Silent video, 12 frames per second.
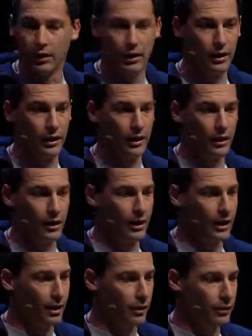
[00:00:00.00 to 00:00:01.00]
and
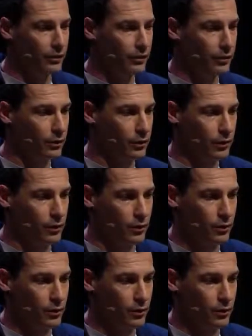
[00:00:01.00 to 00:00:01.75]
now it's the